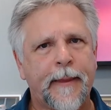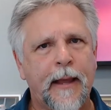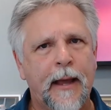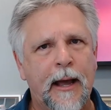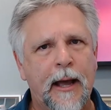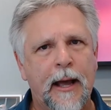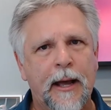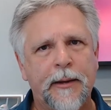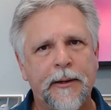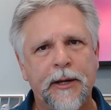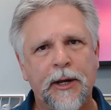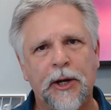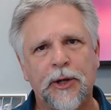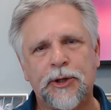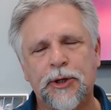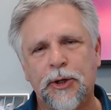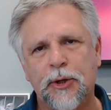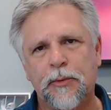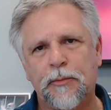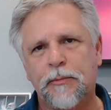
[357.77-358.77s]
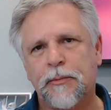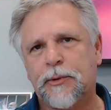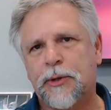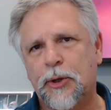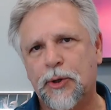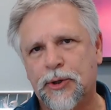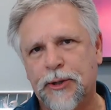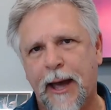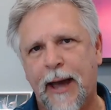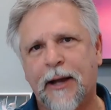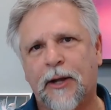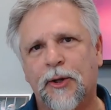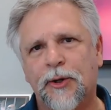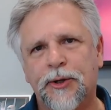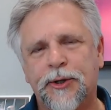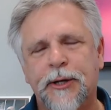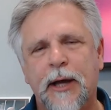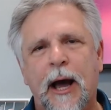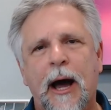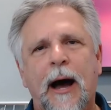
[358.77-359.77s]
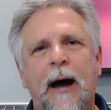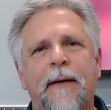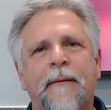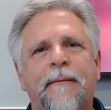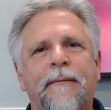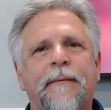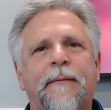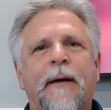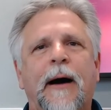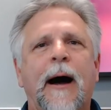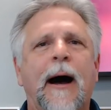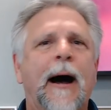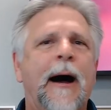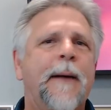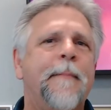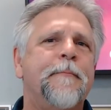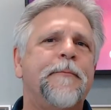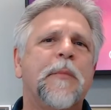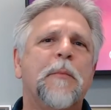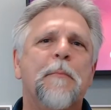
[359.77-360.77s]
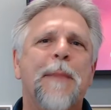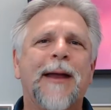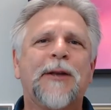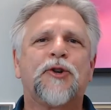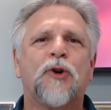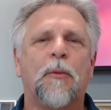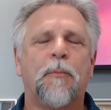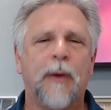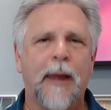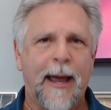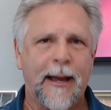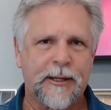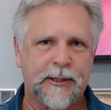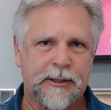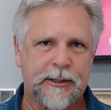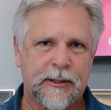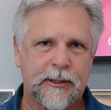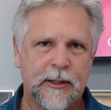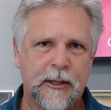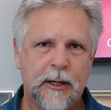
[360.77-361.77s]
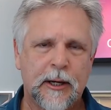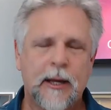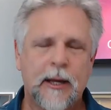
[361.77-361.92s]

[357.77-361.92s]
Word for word: uh, you know, two, two cycles of um, Metroplex